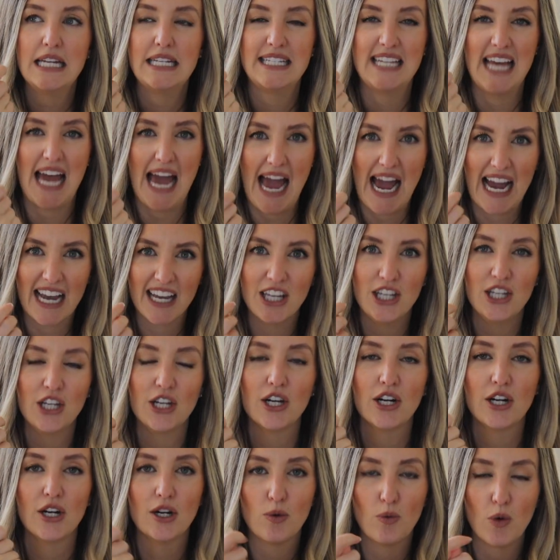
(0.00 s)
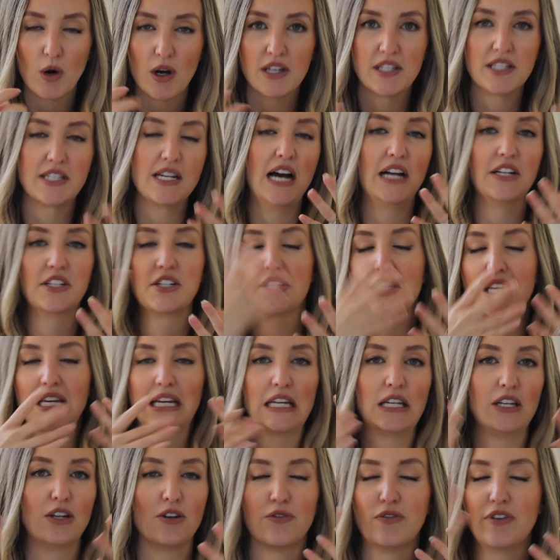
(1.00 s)
tackier where it's not just
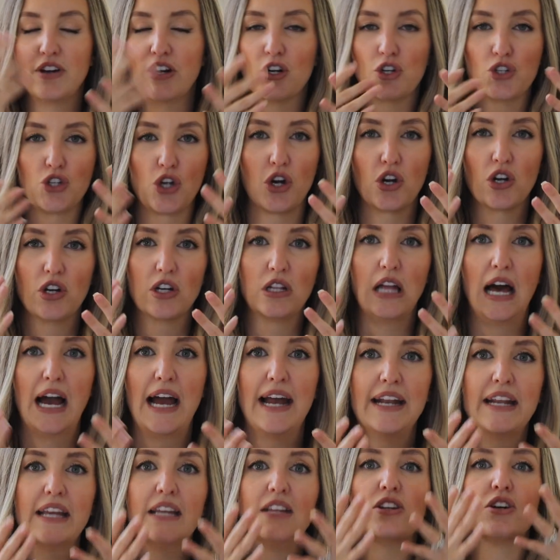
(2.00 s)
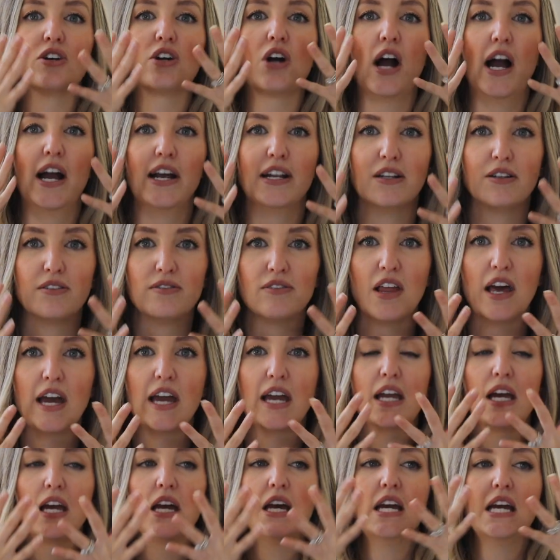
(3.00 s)
like your fingers aren't gliding they're kind of
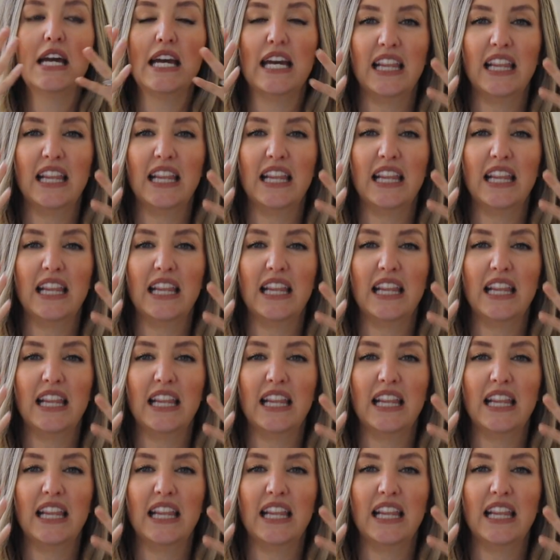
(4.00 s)
like